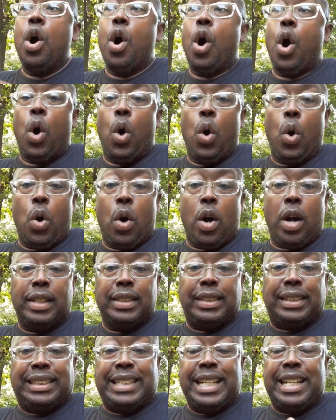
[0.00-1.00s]
or
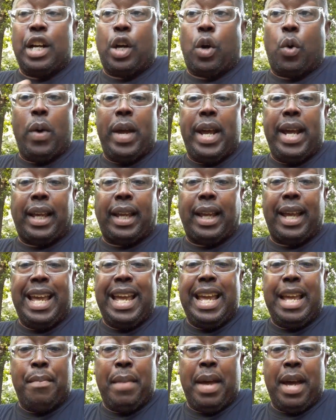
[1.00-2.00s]
send a quick
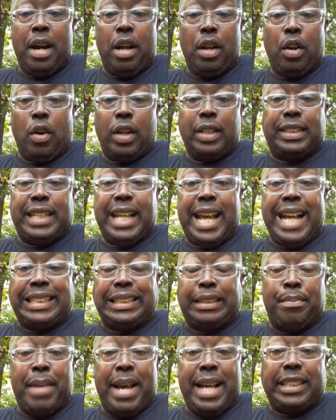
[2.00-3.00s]
email or
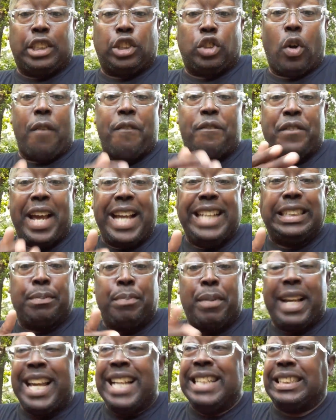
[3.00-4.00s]
text message or
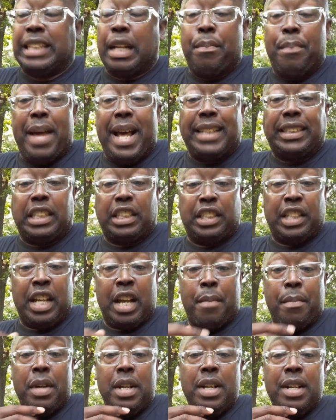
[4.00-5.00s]
Facebook instant message
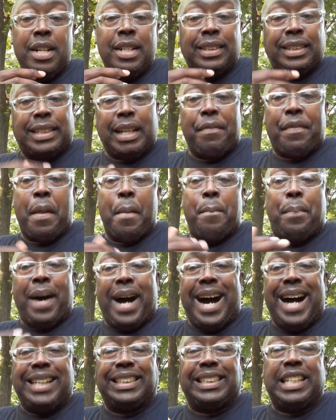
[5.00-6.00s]
them something
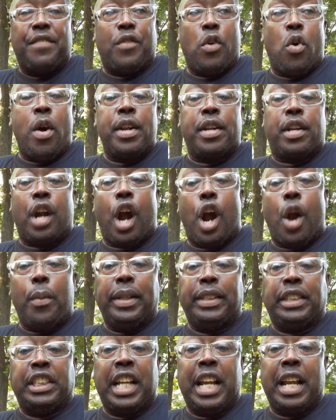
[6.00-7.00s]
positive or
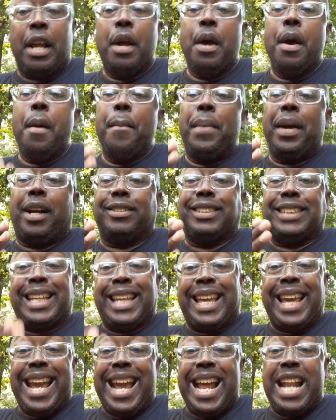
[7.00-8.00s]
encouraging? Because
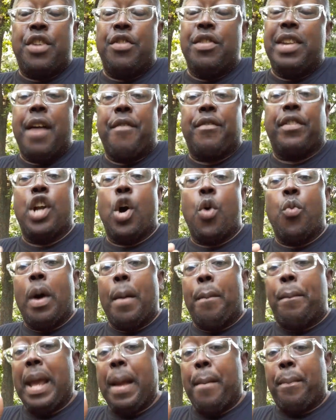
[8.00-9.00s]
again, you never know
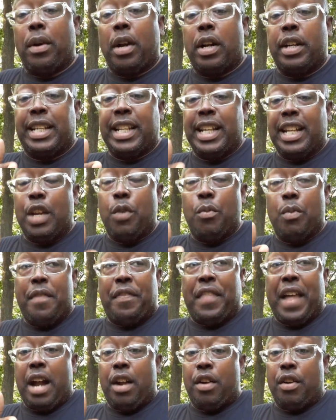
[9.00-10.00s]
what people are dealing
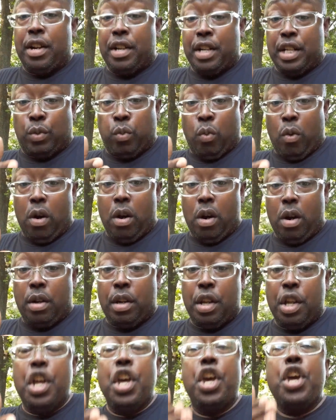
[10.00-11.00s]
with out here in this world.
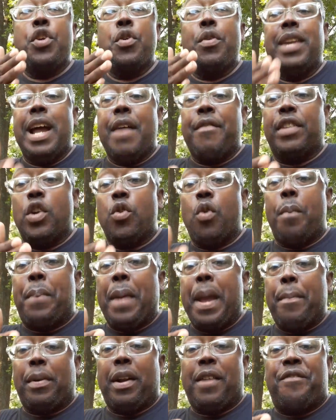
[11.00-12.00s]
You never know what
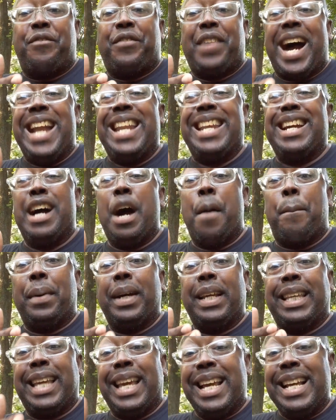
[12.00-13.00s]
people are fighting up
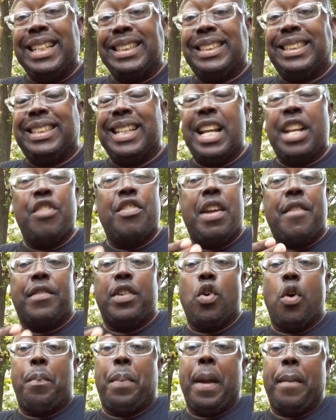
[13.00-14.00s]
against. You never
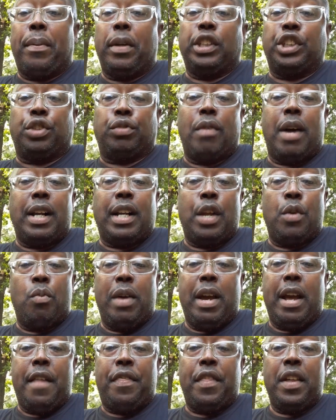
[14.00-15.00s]
know what people are struggling
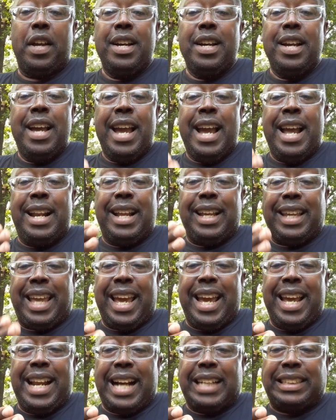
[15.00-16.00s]
with. And
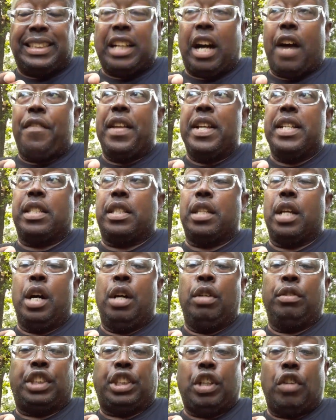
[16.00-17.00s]
again, I saw this
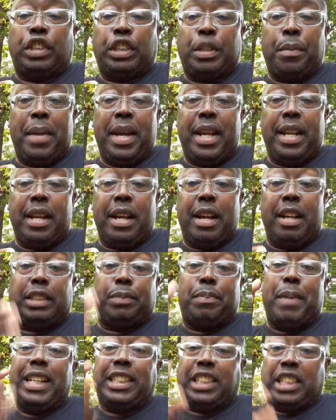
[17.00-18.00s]
on social media,
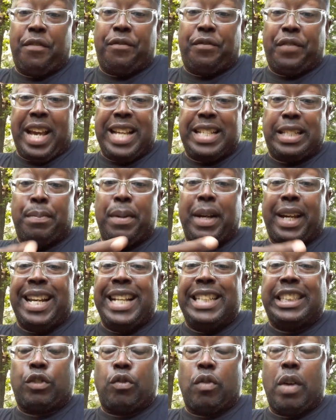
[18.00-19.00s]
especially Facebook and
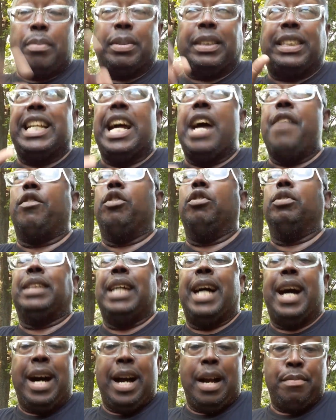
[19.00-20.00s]
Instagram, several
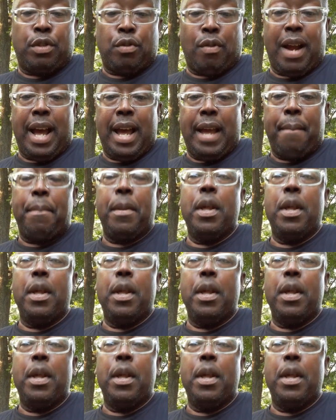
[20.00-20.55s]
times, right?